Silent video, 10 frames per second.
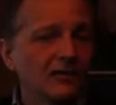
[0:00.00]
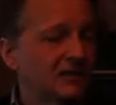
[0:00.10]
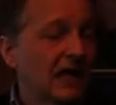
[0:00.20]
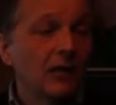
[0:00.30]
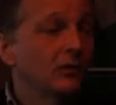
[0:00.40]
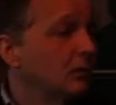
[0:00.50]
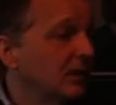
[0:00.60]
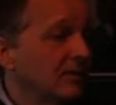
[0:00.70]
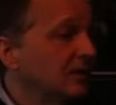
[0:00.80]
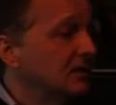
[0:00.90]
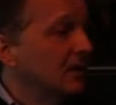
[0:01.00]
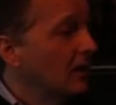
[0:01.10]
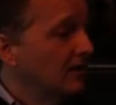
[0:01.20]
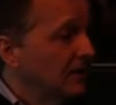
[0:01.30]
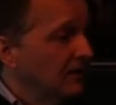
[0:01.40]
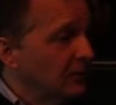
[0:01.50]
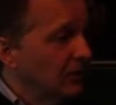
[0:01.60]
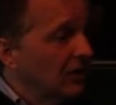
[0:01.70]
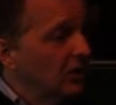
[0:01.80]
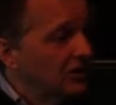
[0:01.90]
Sound equipment is often for
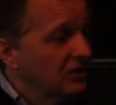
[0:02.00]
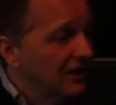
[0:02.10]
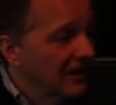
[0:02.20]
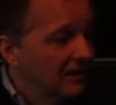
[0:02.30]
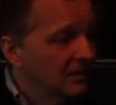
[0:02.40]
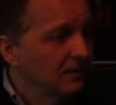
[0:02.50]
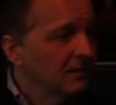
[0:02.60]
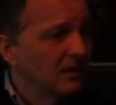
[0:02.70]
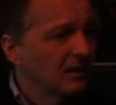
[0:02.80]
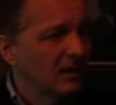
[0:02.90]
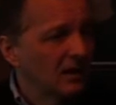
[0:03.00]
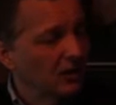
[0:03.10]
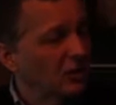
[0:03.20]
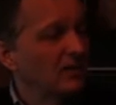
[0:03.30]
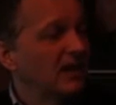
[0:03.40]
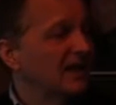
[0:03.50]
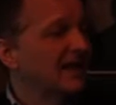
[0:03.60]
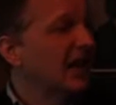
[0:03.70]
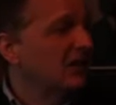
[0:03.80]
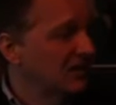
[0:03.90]
a large event. There could be in the
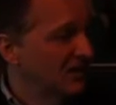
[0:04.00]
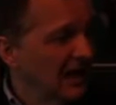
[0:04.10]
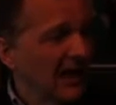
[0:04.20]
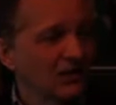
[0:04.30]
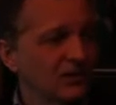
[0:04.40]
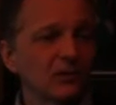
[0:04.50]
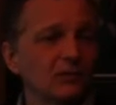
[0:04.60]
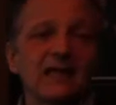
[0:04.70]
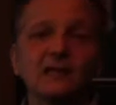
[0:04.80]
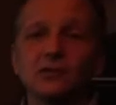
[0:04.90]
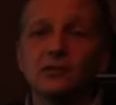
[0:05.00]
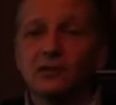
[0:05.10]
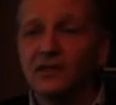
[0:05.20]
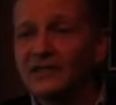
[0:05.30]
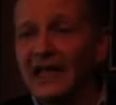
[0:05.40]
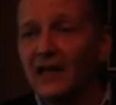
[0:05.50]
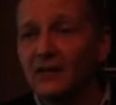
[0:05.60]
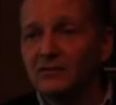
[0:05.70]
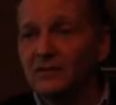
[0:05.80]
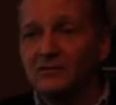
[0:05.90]
thousands of dollars for rental of
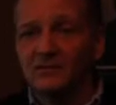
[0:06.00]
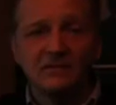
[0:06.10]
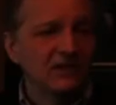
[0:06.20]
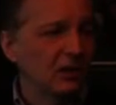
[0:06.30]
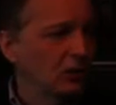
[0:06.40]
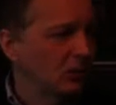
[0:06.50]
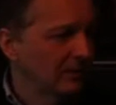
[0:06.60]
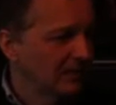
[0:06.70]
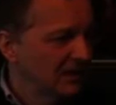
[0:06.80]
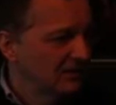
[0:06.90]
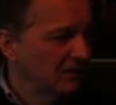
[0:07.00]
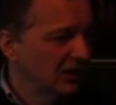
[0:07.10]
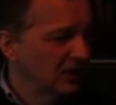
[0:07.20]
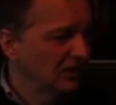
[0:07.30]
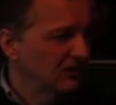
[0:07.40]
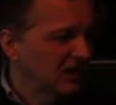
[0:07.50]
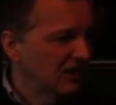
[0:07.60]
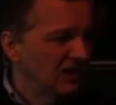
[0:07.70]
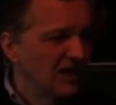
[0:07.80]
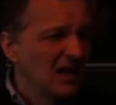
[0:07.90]
sound and video equipment for a large
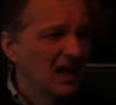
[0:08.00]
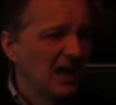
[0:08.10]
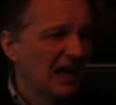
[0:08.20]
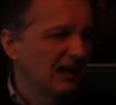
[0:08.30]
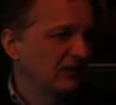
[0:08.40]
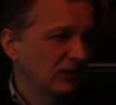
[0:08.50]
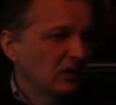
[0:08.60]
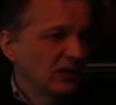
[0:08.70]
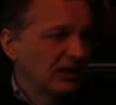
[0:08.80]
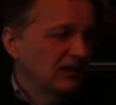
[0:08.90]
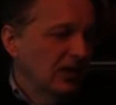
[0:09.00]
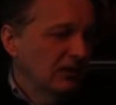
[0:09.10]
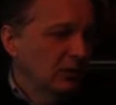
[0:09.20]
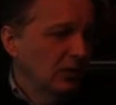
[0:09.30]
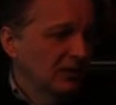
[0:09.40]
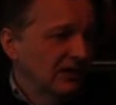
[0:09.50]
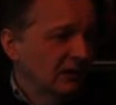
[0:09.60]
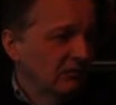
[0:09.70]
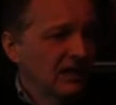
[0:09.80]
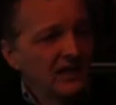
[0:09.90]
event. And if you show that you've got a quote in
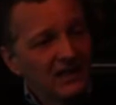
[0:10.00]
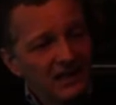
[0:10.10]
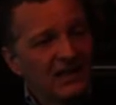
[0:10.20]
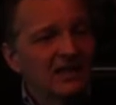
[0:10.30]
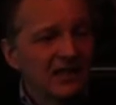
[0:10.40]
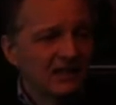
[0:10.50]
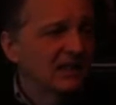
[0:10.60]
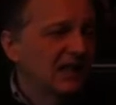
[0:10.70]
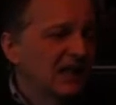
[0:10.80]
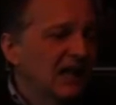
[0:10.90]
already, then